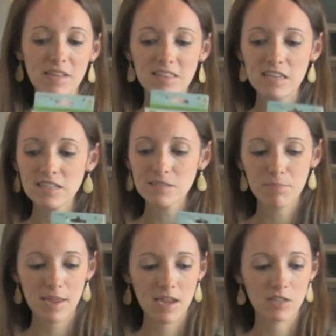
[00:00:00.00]
These
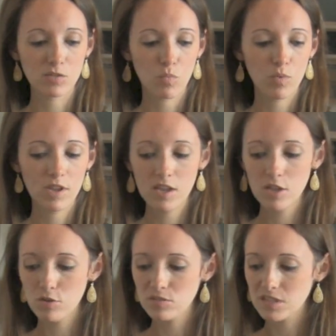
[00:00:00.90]
bands, we
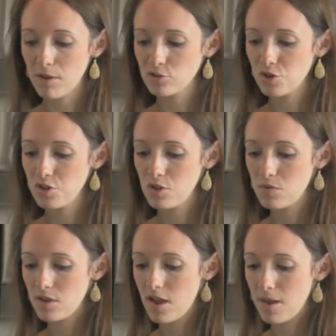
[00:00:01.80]
use them, I'll show
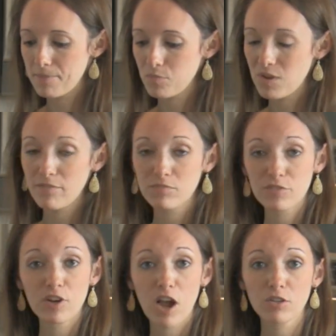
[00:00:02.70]
you, we have
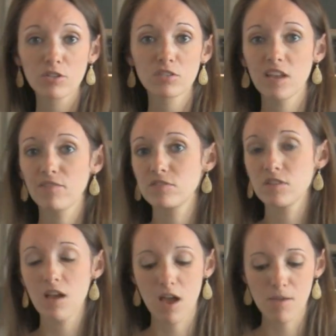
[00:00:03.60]
different colors, they
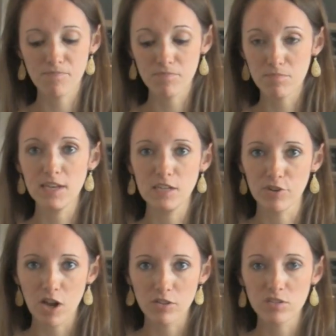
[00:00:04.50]
have many
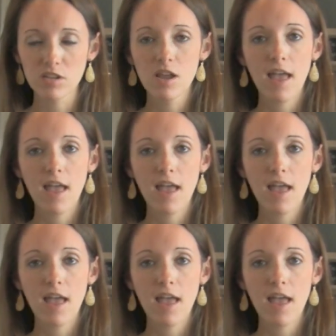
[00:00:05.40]
different colors.